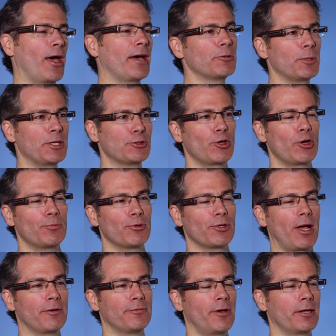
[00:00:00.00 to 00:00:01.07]
how do we interpret
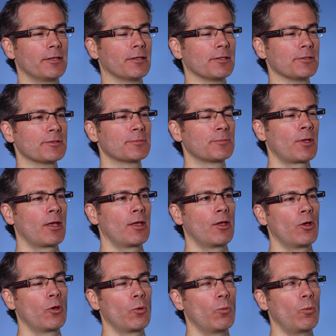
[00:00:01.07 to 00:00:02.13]
our findings?
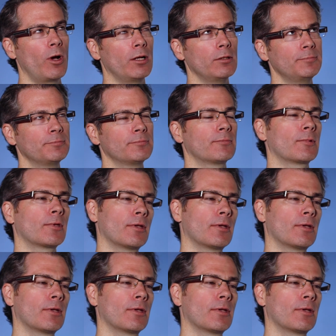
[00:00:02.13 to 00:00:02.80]
Well,